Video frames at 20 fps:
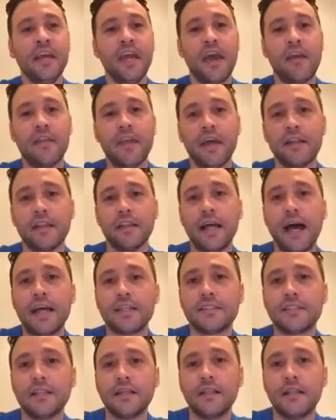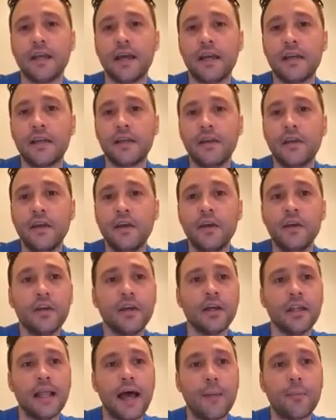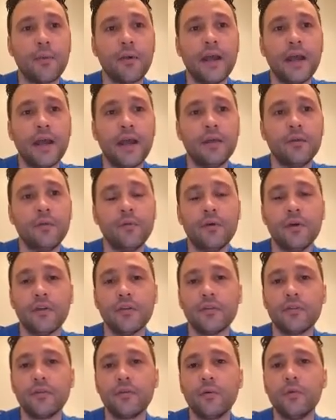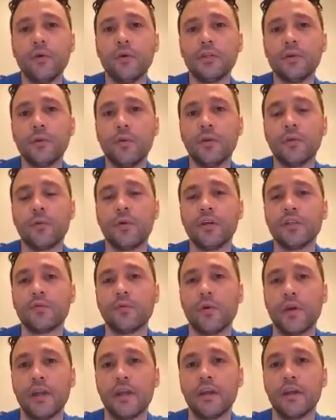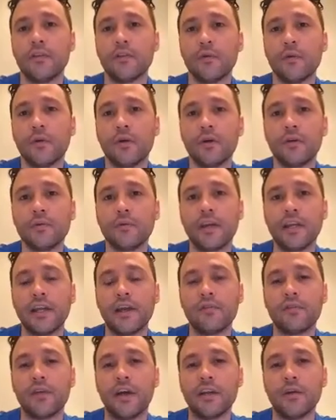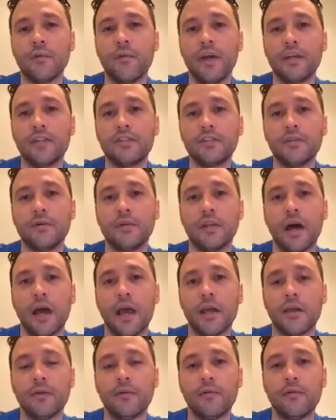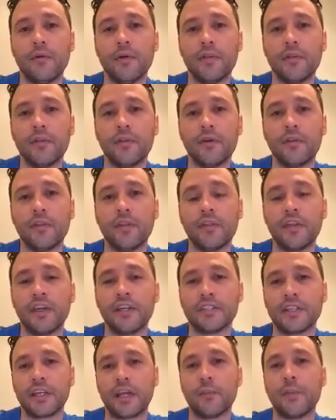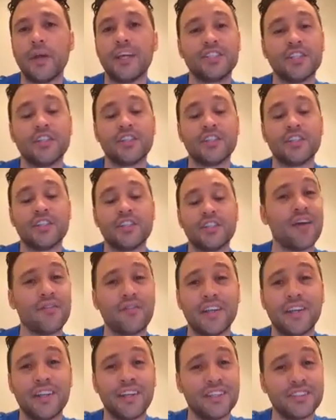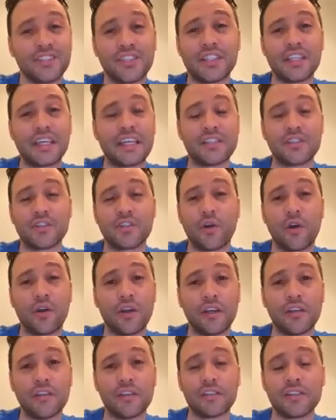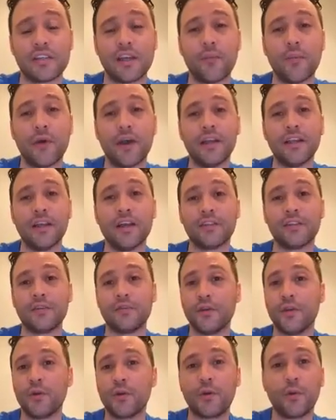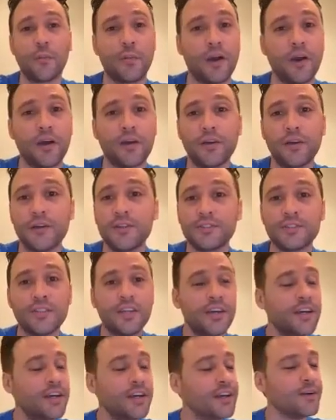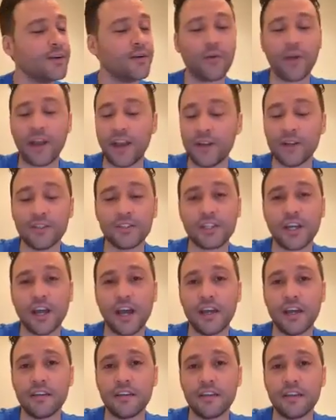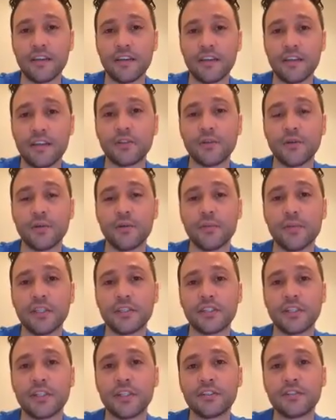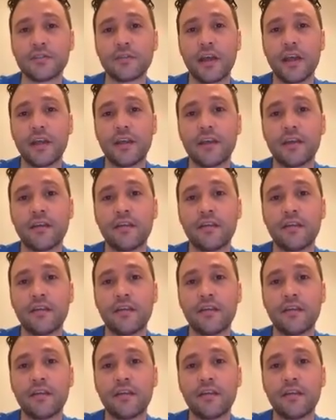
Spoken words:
And then lastly, like, collaborate with what's winning in the world right now. Find a way to align with the things. Like I mentioned, not every niche is hurting in the same way. Like the funeral parlors, rain or shine, they're still doing business, right?